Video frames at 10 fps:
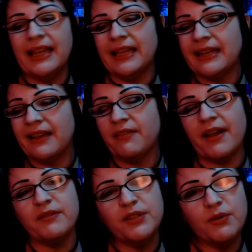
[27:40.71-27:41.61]
And
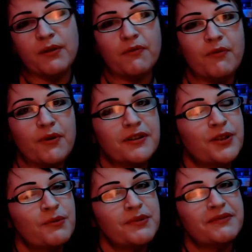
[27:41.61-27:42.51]
that'll do it for
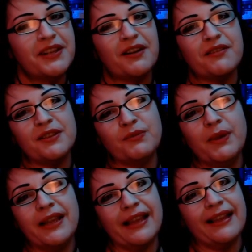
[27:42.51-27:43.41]
Tomes of Terror this
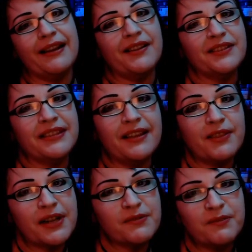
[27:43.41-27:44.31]
week, and I'll see you on
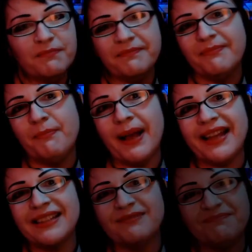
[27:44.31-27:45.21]
the next one.
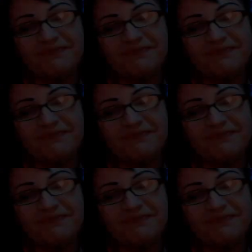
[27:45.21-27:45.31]
Bye.